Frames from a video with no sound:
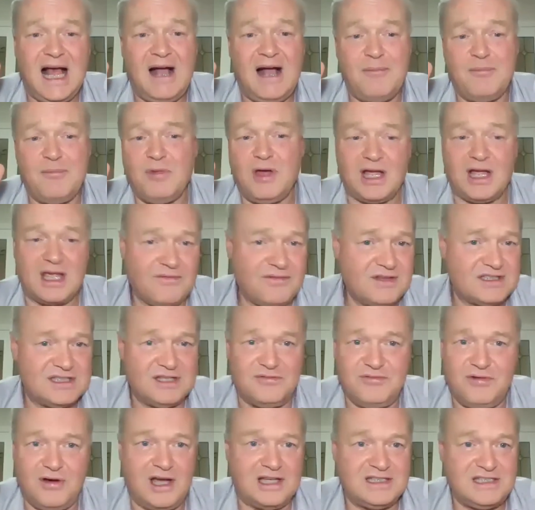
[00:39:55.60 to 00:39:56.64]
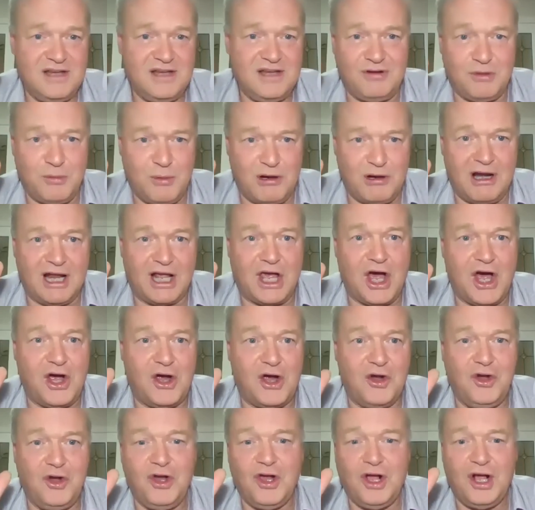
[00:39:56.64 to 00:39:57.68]
I give this advice everywhere I
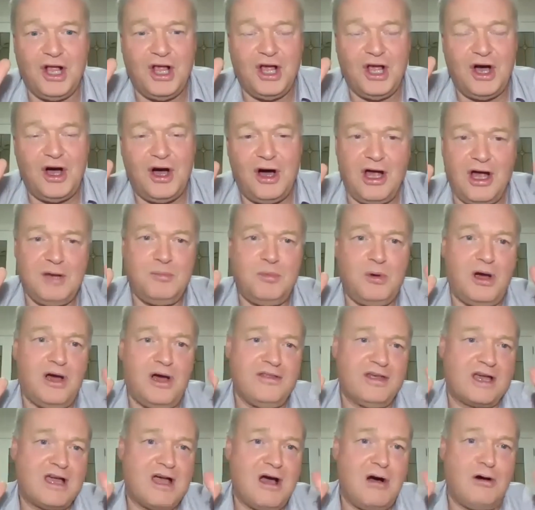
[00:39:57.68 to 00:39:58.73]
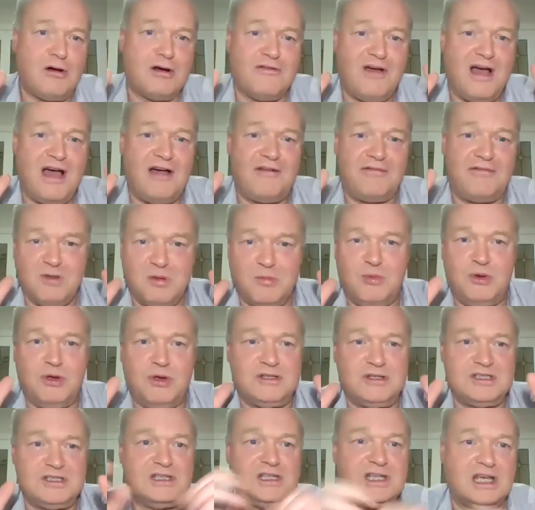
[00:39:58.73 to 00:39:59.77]
go. I'd buy the cultivar from the
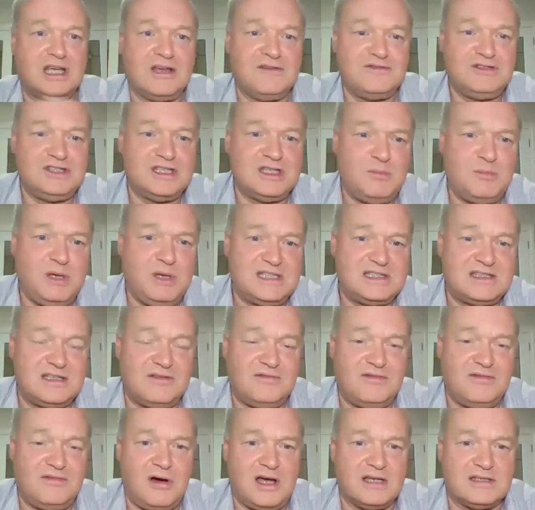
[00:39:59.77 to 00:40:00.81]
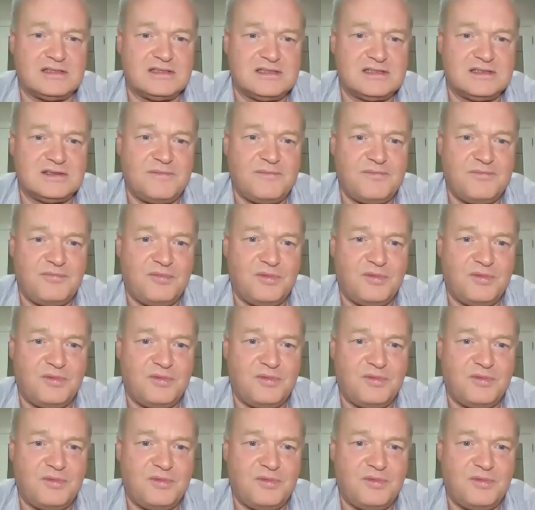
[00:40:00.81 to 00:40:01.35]
person that gives you the best advice.